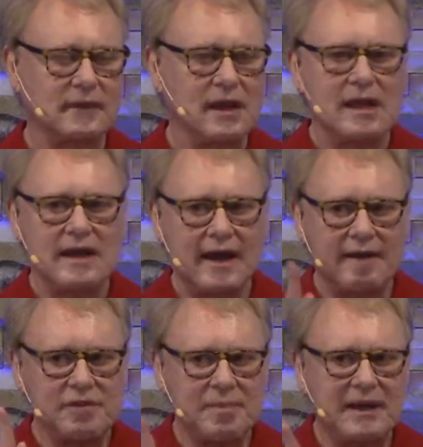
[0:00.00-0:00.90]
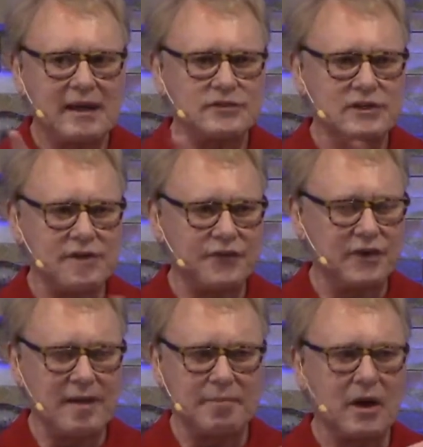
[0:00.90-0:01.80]
Now, everybody has a different
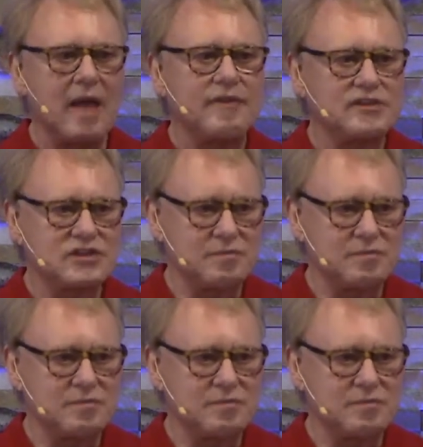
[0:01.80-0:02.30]
number. This is